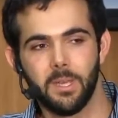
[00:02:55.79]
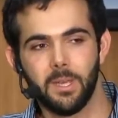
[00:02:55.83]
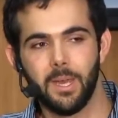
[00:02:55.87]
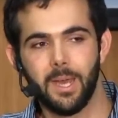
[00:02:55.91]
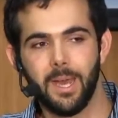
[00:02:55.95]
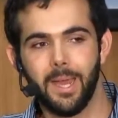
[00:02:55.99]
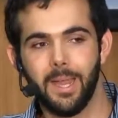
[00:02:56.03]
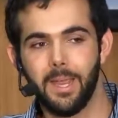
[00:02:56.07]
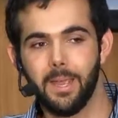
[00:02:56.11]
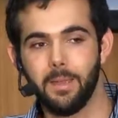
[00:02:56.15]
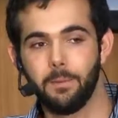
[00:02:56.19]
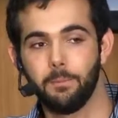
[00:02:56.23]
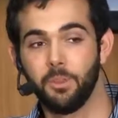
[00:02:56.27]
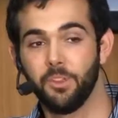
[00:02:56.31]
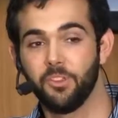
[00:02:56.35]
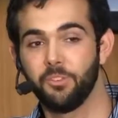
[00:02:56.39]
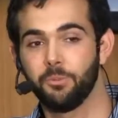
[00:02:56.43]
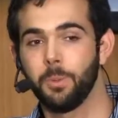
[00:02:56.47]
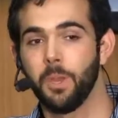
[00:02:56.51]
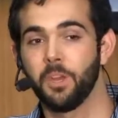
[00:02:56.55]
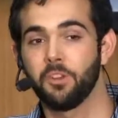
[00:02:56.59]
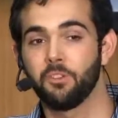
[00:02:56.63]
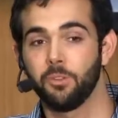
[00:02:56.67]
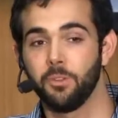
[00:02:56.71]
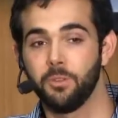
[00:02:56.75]
I am
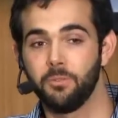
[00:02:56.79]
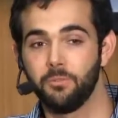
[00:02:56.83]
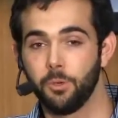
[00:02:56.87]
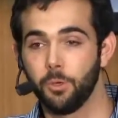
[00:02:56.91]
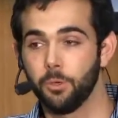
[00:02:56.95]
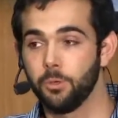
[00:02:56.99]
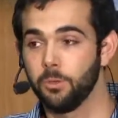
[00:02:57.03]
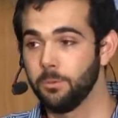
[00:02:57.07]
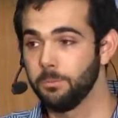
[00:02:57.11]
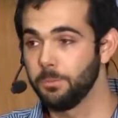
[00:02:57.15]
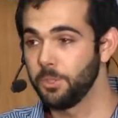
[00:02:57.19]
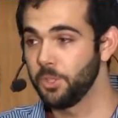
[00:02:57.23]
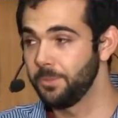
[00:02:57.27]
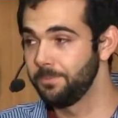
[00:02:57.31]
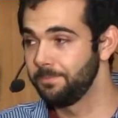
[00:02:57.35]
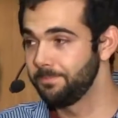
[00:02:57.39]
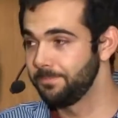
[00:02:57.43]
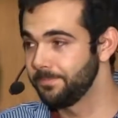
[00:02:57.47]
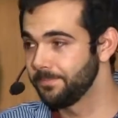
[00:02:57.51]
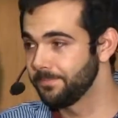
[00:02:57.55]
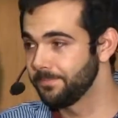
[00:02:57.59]
especially vulnerable.